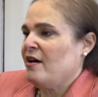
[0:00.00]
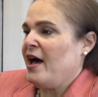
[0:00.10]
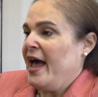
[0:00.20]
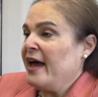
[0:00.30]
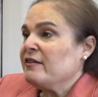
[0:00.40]

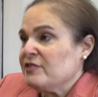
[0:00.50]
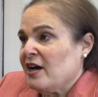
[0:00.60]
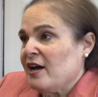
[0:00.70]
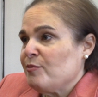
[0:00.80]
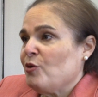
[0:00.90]
ahead of
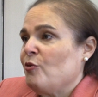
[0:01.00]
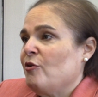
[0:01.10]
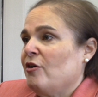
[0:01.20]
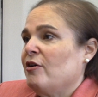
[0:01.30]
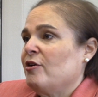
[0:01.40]
time
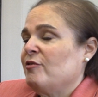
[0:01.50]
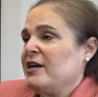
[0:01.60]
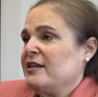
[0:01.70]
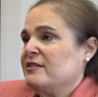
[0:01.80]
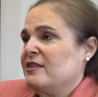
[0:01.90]
or
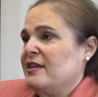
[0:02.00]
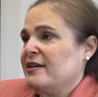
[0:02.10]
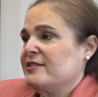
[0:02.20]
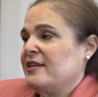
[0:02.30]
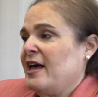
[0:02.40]
agreeing to
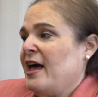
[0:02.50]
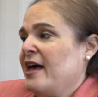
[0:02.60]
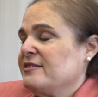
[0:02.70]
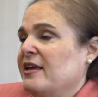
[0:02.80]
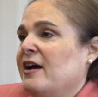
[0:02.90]
things
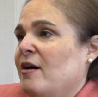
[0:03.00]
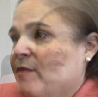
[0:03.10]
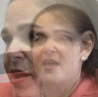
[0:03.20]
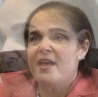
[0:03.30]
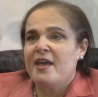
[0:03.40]
as they come
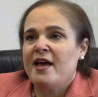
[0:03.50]
up.